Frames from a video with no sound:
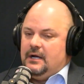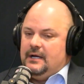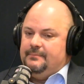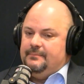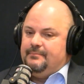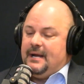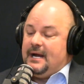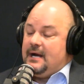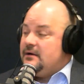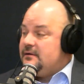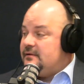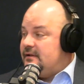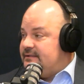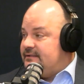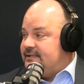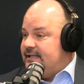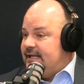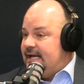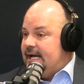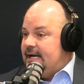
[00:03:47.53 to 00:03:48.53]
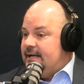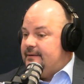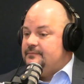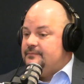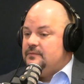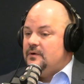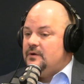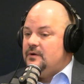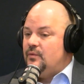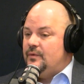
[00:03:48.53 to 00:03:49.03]
In parallel to that,
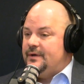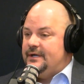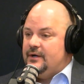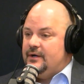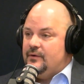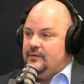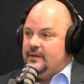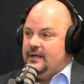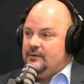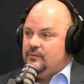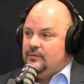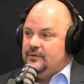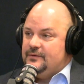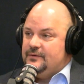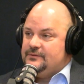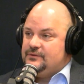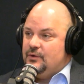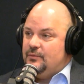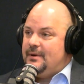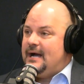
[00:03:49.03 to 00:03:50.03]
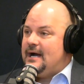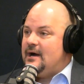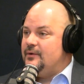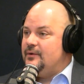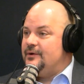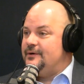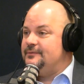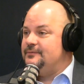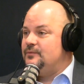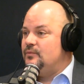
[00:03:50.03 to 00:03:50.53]
we know that when there's no
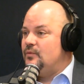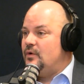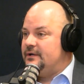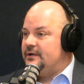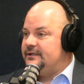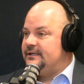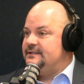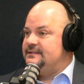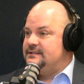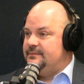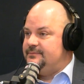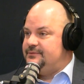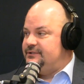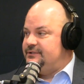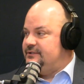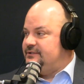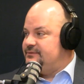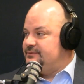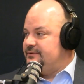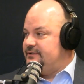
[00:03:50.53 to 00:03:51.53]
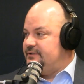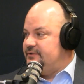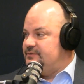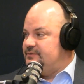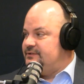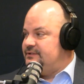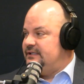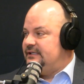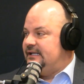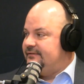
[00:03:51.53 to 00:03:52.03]
power, water consumption is
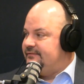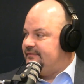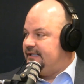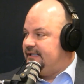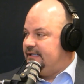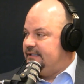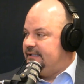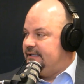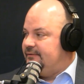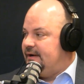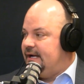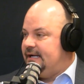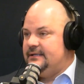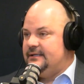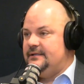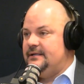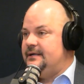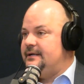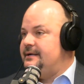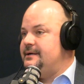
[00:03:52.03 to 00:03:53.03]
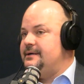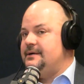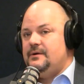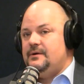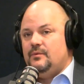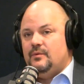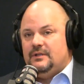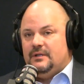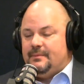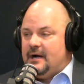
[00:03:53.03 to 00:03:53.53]
reduced significantly, right?
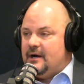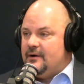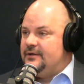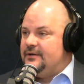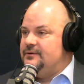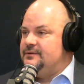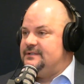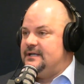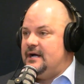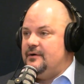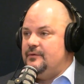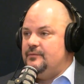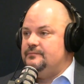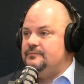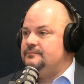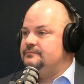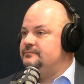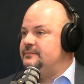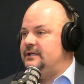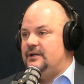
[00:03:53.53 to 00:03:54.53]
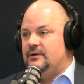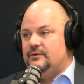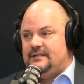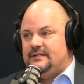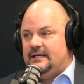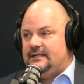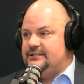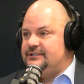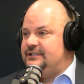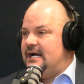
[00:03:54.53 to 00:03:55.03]
When the power goes out, you don't
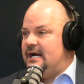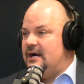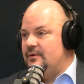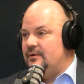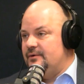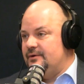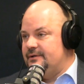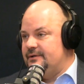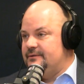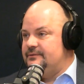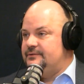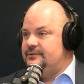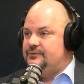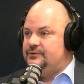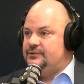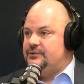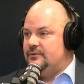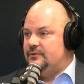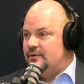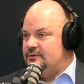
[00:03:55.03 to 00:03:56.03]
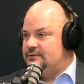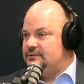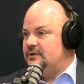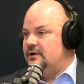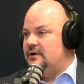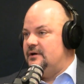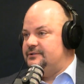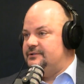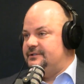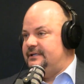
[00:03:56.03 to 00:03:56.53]
take a shower and do 2 loads of
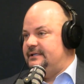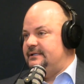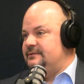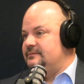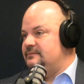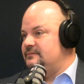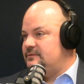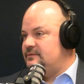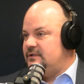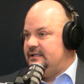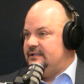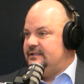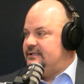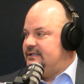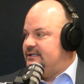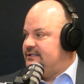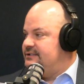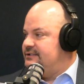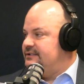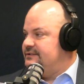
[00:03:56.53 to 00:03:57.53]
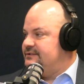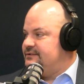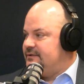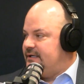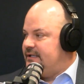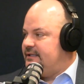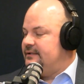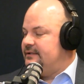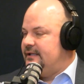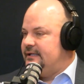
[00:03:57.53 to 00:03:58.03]
laundry and clean the dishes or
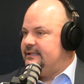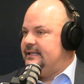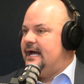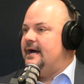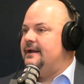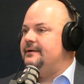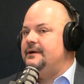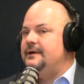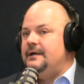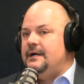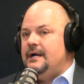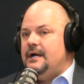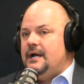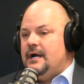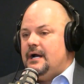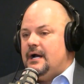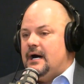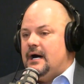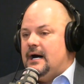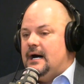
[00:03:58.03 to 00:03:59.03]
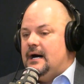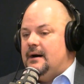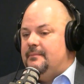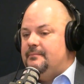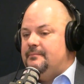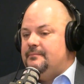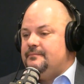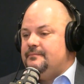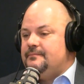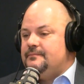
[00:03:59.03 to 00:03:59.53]
anything like that.
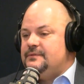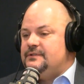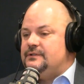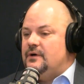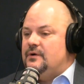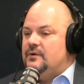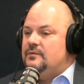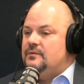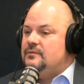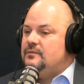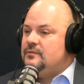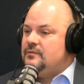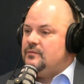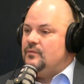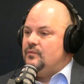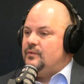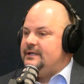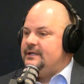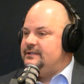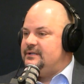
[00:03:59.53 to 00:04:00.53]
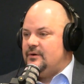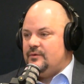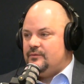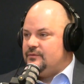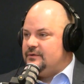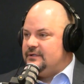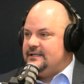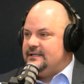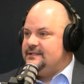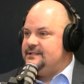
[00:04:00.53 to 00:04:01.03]
So we
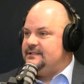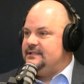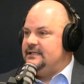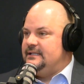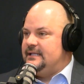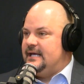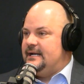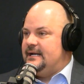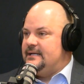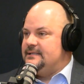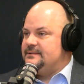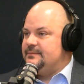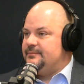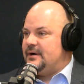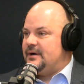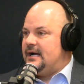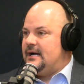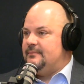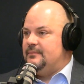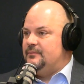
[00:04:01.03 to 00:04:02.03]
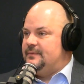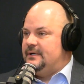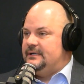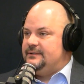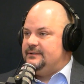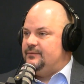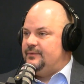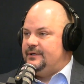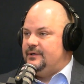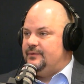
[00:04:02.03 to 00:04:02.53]
don't really see that as a problem.
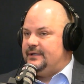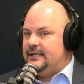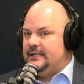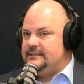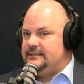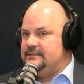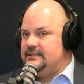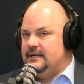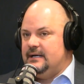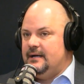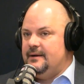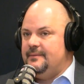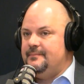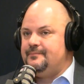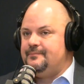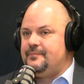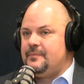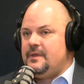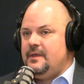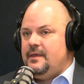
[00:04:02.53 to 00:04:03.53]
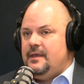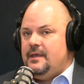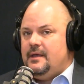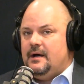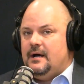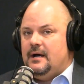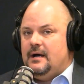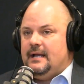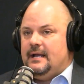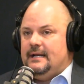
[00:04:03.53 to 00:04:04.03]
We don't get
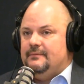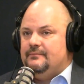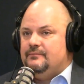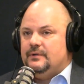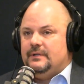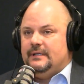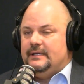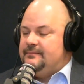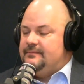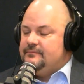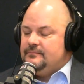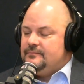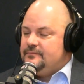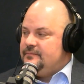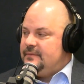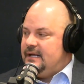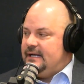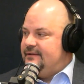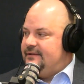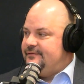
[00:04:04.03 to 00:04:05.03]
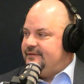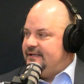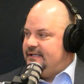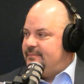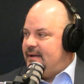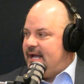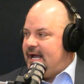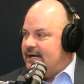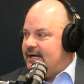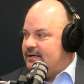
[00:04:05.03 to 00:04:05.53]
and really any
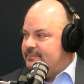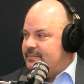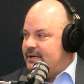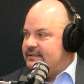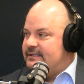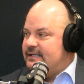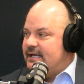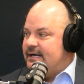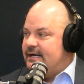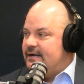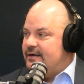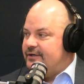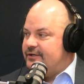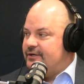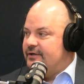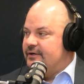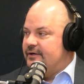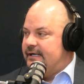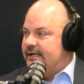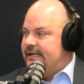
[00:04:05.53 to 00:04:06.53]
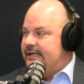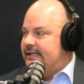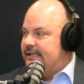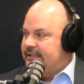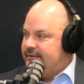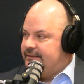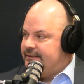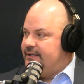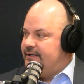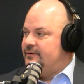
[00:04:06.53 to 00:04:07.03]
feedback about that occurring,
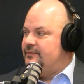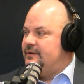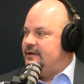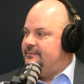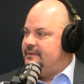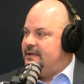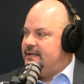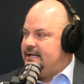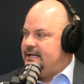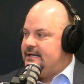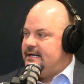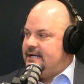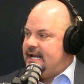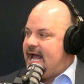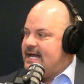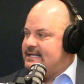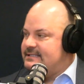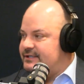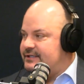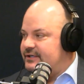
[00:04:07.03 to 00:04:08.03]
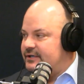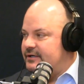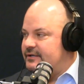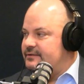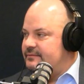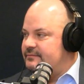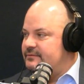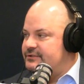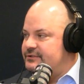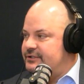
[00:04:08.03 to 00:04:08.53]
and it has
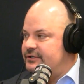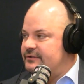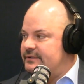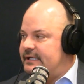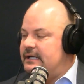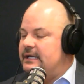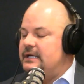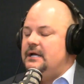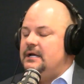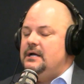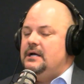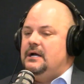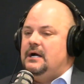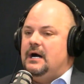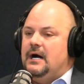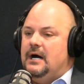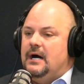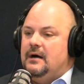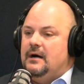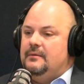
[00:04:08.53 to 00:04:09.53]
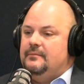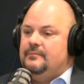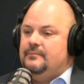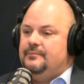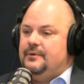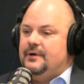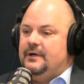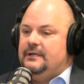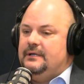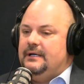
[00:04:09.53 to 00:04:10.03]
occurred certainly,
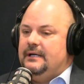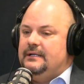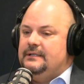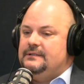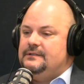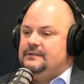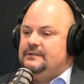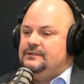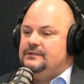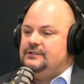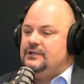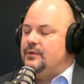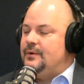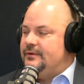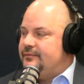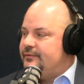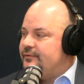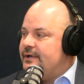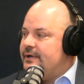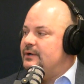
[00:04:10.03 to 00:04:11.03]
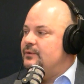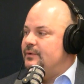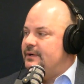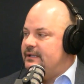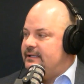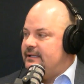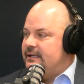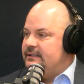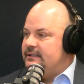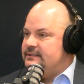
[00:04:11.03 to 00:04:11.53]
but it is so
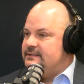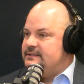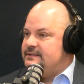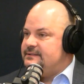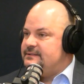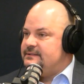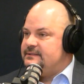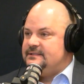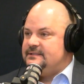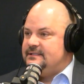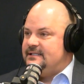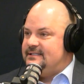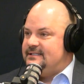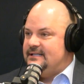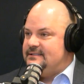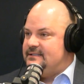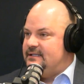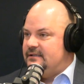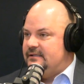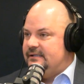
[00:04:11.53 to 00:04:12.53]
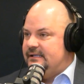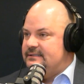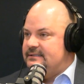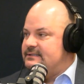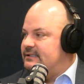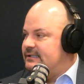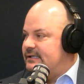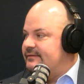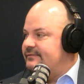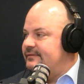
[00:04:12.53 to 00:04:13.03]
infrequent that it's statistically
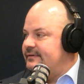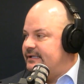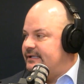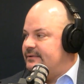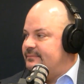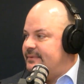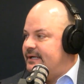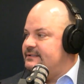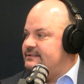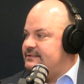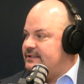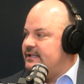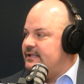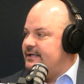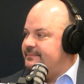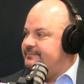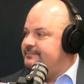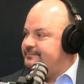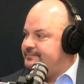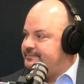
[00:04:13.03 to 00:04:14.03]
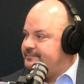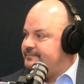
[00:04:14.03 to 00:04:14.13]
insignificant, basically.